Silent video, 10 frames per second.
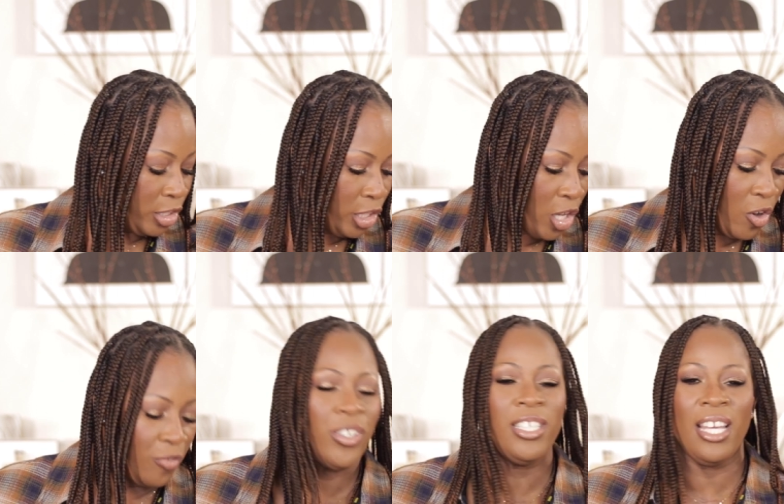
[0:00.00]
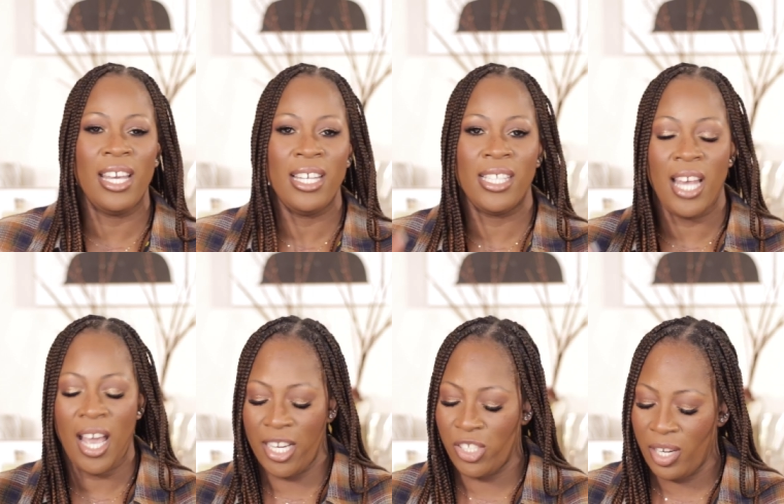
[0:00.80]
Glow for days,
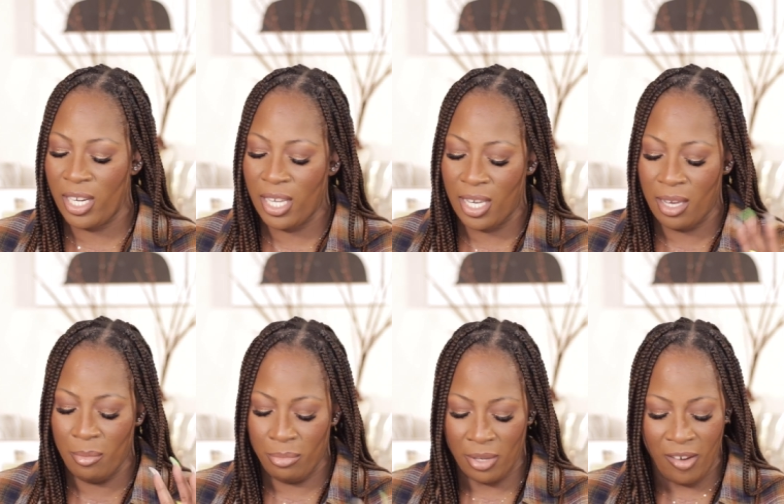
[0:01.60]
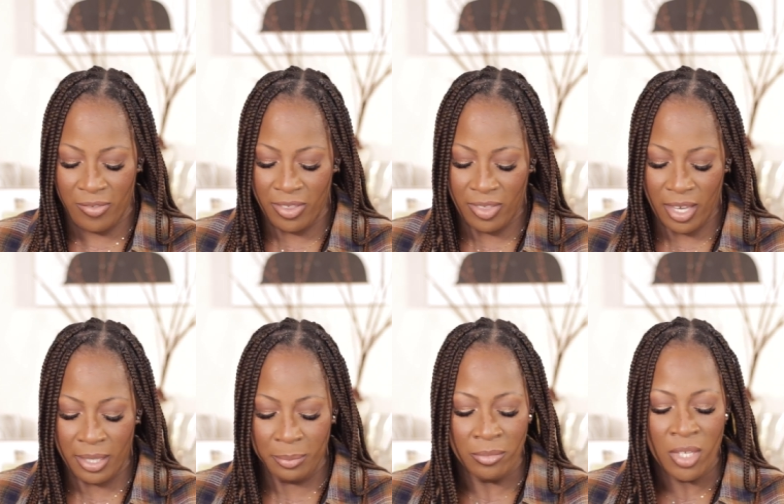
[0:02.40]
hydrating,
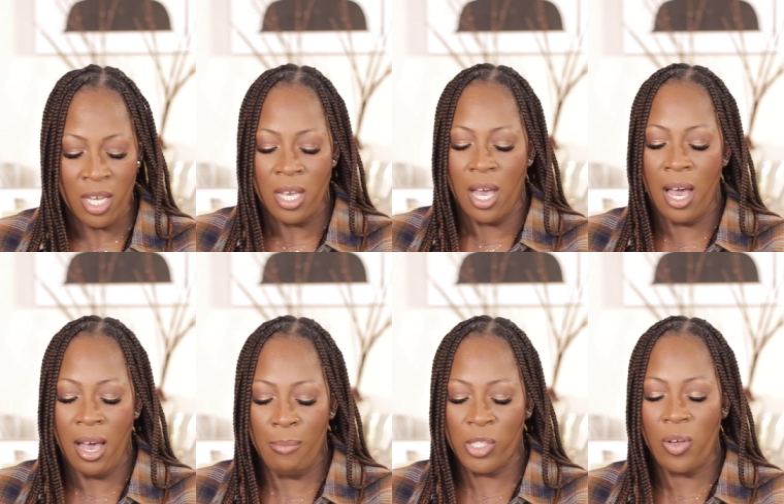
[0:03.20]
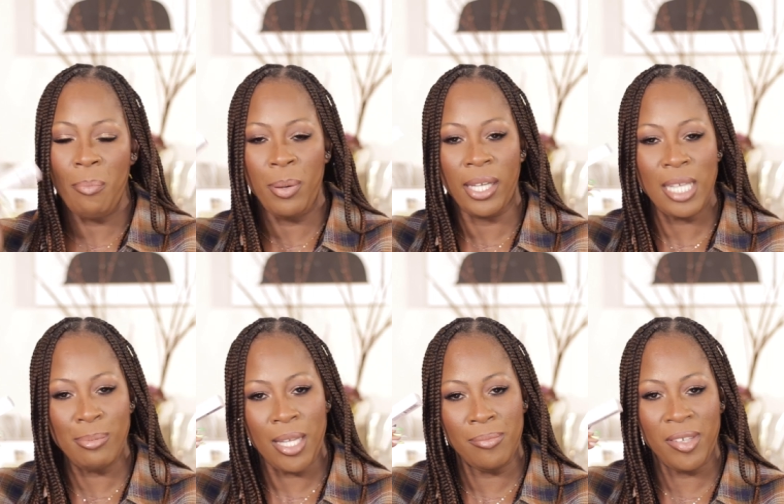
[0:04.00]
everything. Um, so I picked
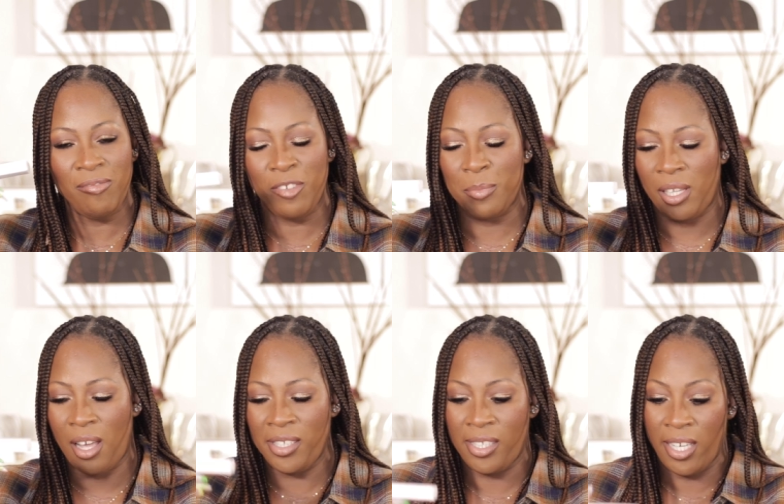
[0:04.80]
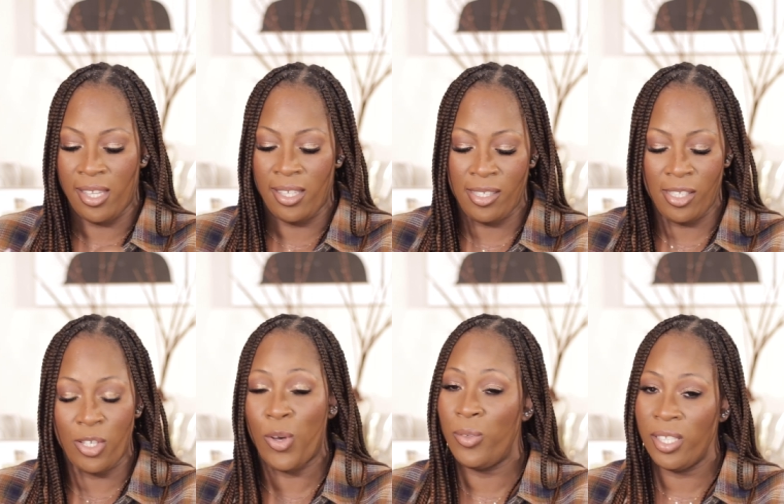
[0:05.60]
up something from Glossier. This is
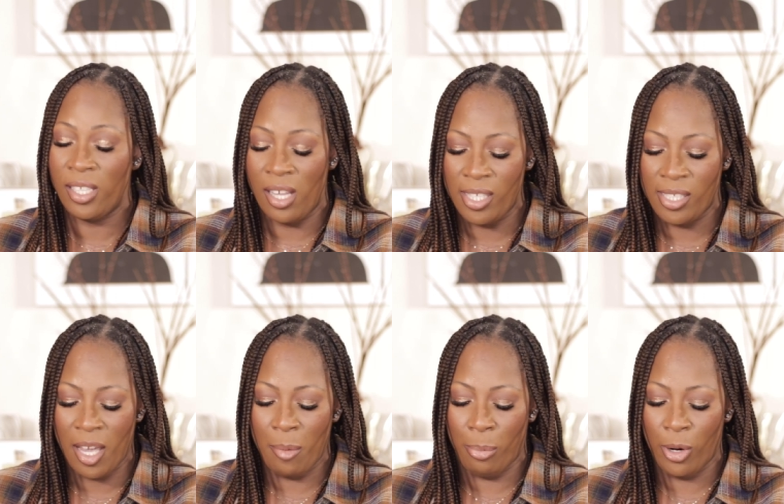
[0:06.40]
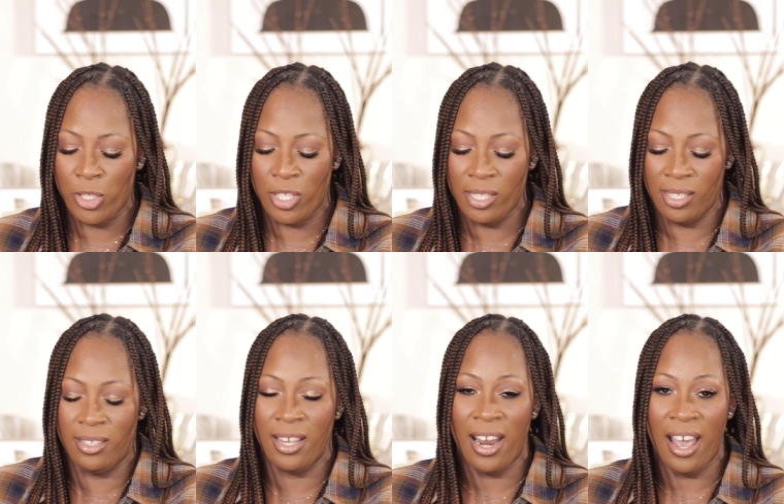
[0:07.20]
the only Glossier purchase
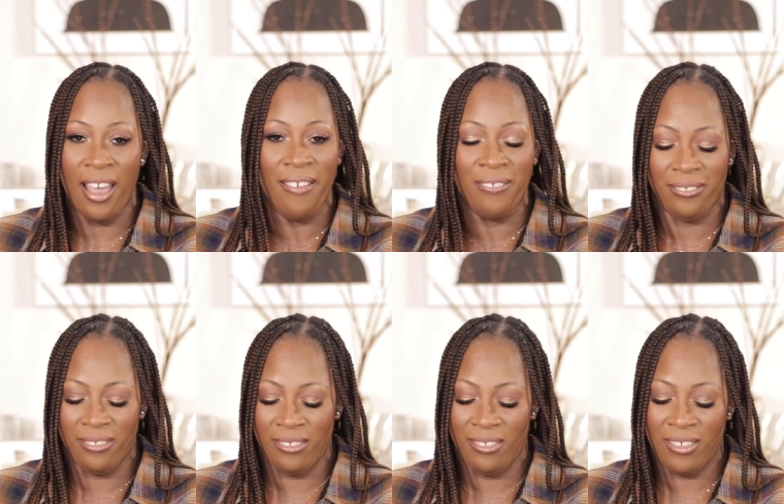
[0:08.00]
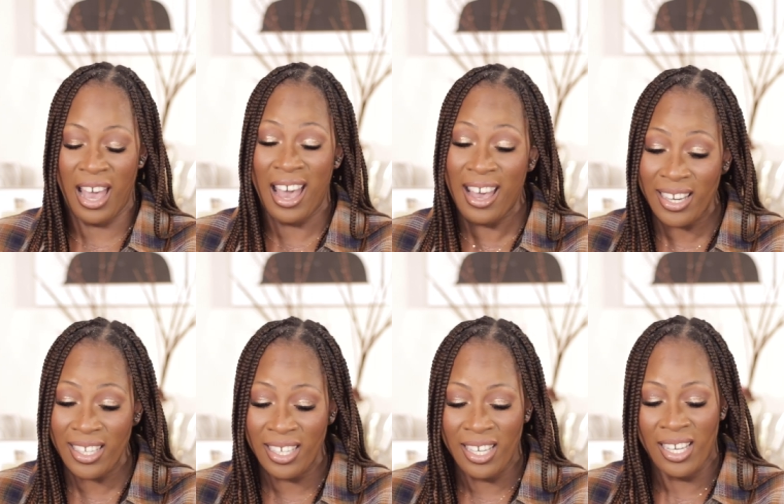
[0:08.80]
that I've had,